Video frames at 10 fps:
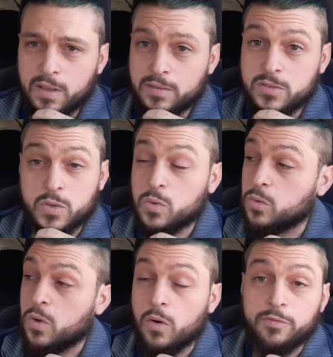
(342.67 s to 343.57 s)
School
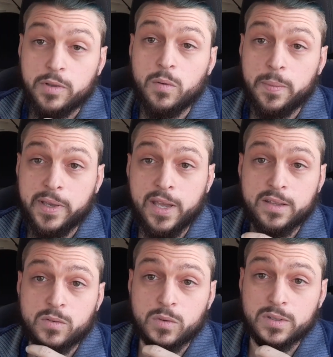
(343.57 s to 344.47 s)
hopefully will be
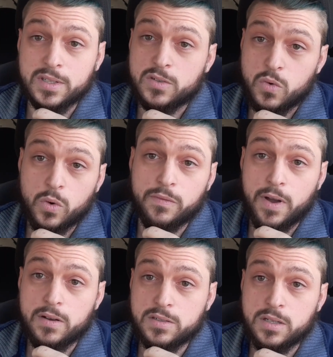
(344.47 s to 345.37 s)
canceled because this
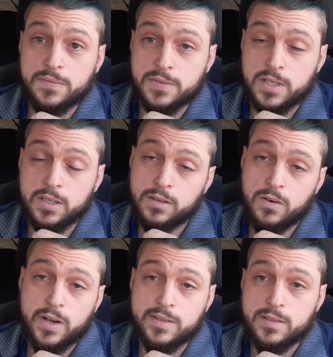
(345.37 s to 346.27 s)
coronavirus stuff is getting
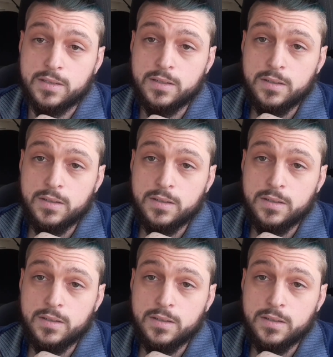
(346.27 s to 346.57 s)
crazy.